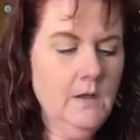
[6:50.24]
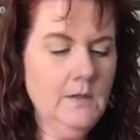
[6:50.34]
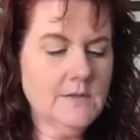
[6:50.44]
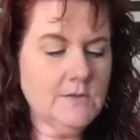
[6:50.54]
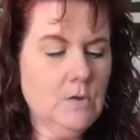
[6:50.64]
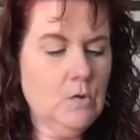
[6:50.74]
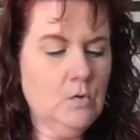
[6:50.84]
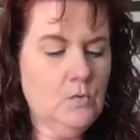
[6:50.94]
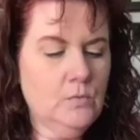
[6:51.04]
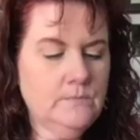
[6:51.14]
Let's
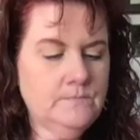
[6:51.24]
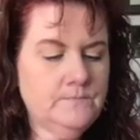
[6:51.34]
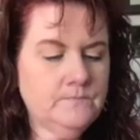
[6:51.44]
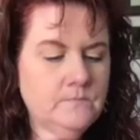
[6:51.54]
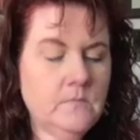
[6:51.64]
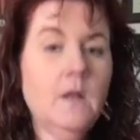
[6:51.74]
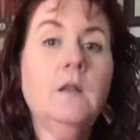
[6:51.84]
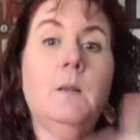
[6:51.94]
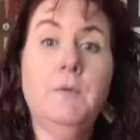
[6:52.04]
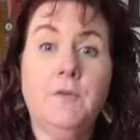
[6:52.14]
go.
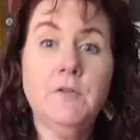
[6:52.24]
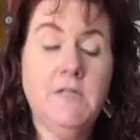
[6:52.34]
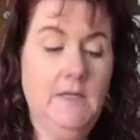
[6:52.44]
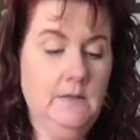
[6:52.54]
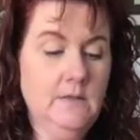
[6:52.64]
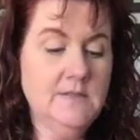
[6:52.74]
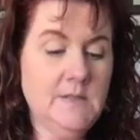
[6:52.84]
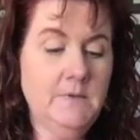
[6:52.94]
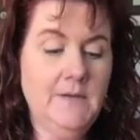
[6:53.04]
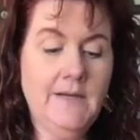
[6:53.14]
Number 13,
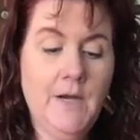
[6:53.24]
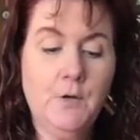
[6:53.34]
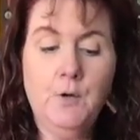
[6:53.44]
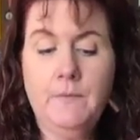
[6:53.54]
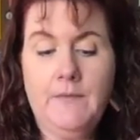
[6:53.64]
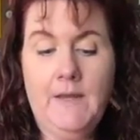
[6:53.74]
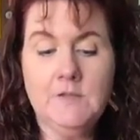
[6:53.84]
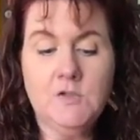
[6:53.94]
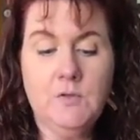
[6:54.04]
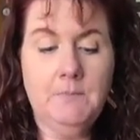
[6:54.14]
stimulate hair growth and
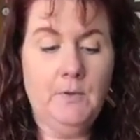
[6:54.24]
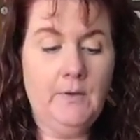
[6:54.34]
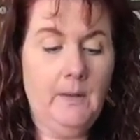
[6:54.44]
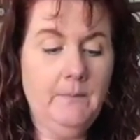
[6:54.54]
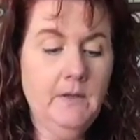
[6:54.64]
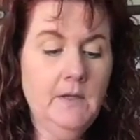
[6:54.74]
strip buildup.